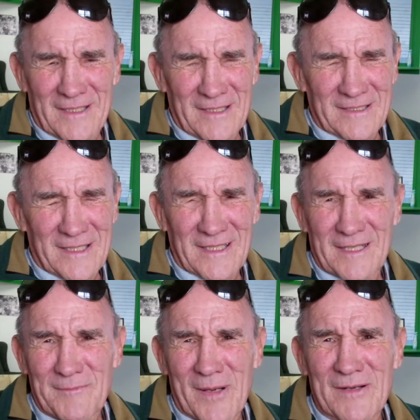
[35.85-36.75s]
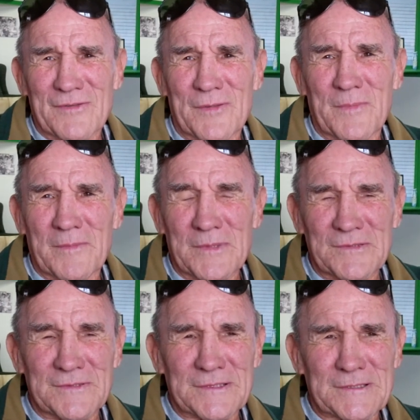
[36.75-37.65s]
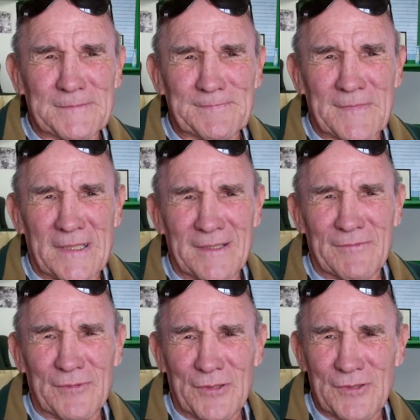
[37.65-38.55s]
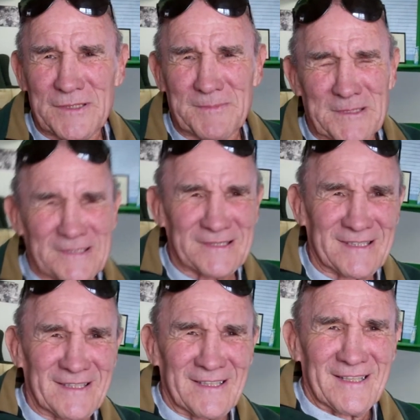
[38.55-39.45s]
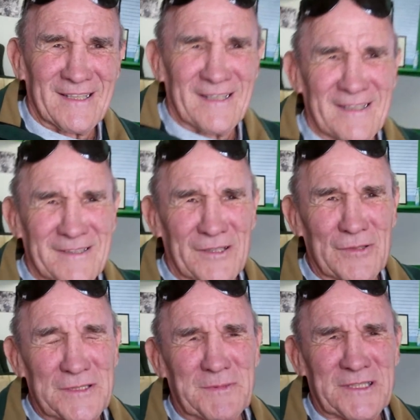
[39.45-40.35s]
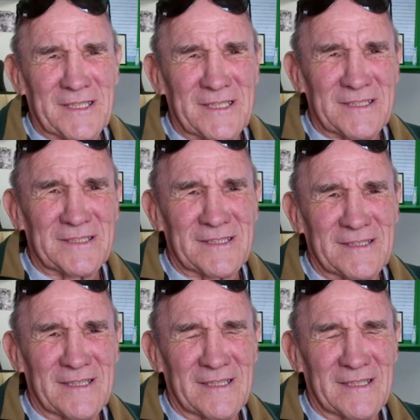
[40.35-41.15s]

and they had paratrooper boots in it for Christmas, in the Christmas edition.